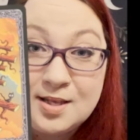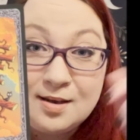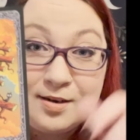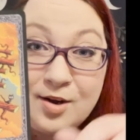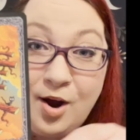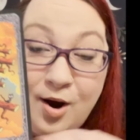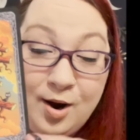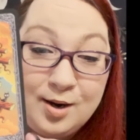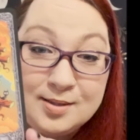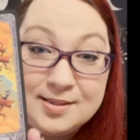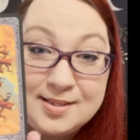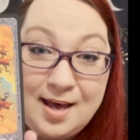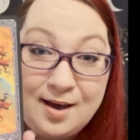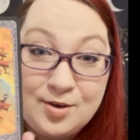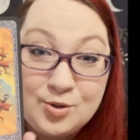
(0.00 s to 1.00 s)
on cards,
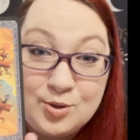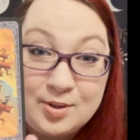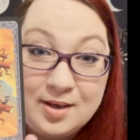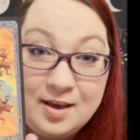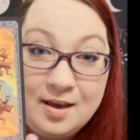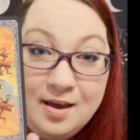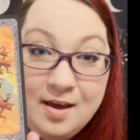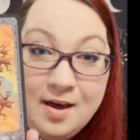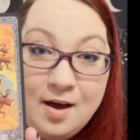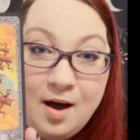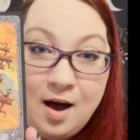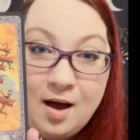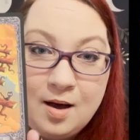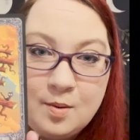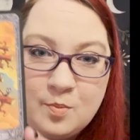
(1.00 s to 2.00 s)
actually,
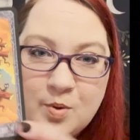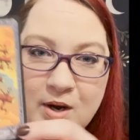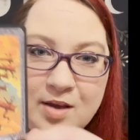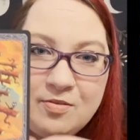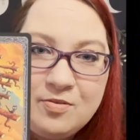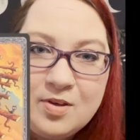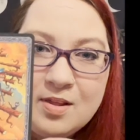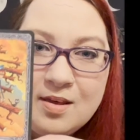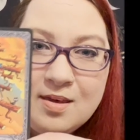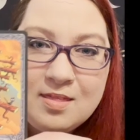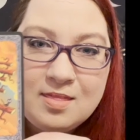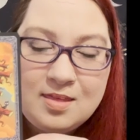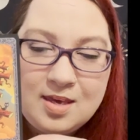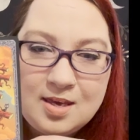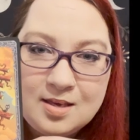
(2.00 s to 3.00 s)
but I feel like
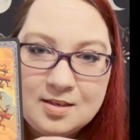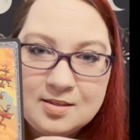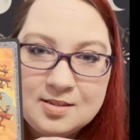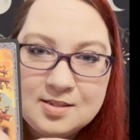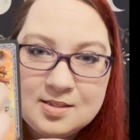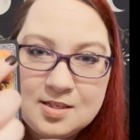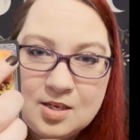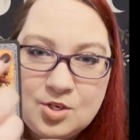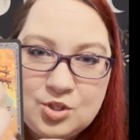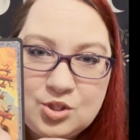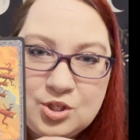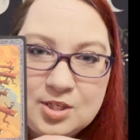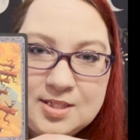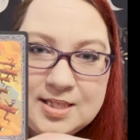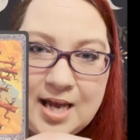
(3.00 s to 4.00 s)
these
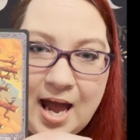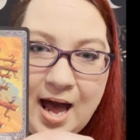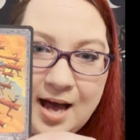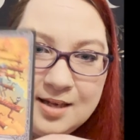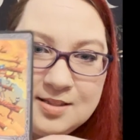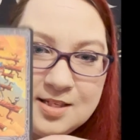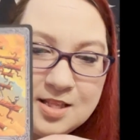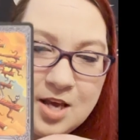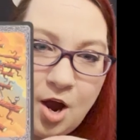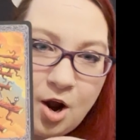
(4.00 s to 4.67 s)
just add to the